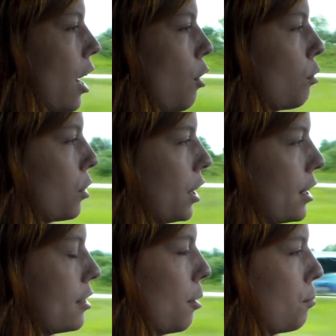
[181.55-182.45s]
out or
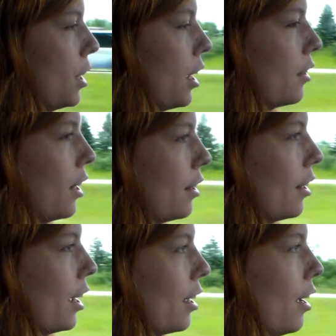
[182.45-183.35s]
get something, and then
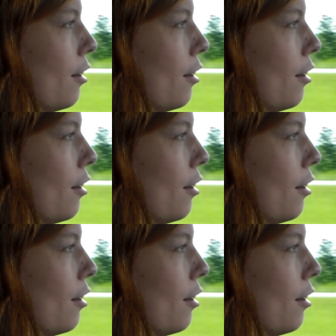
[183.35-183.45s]
like